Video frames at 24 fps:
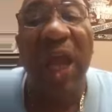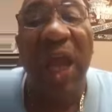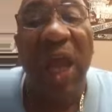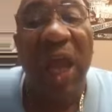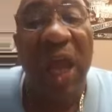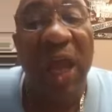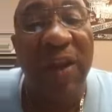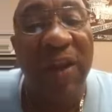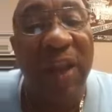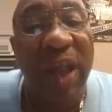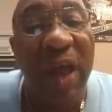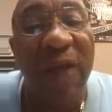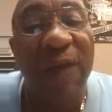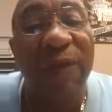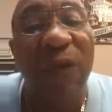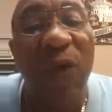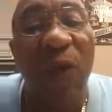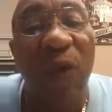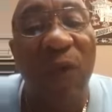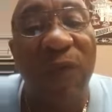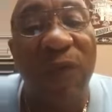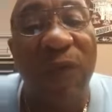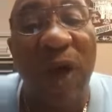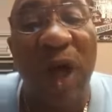And
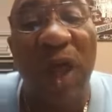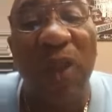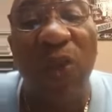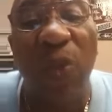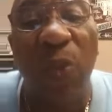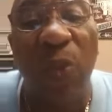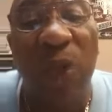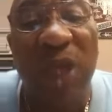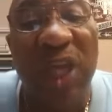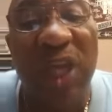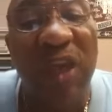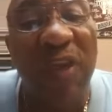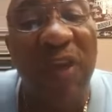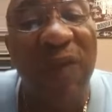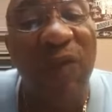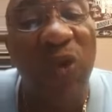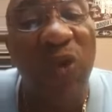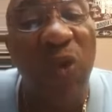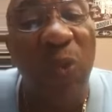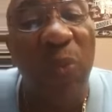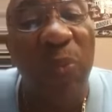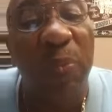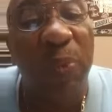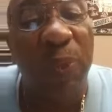therefore, Father, we give
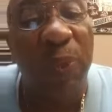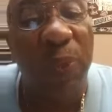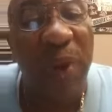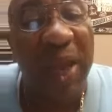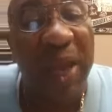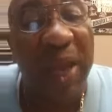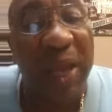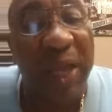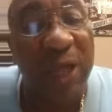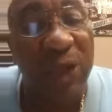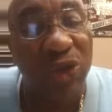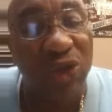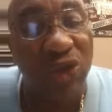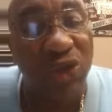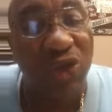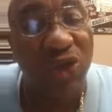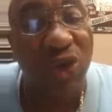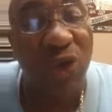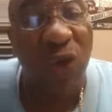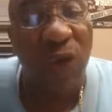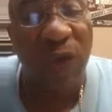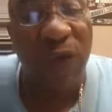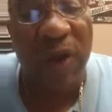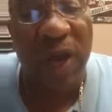you praise,
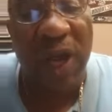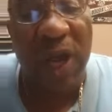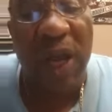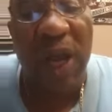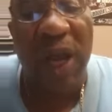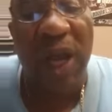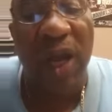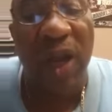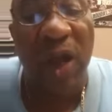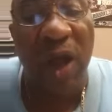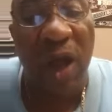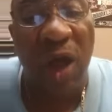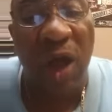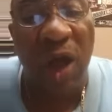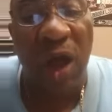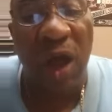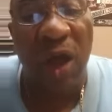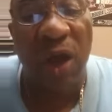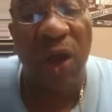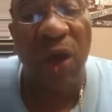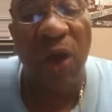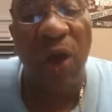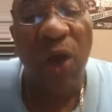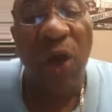glory, and
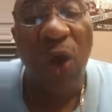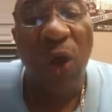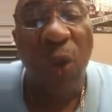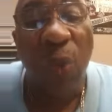honor.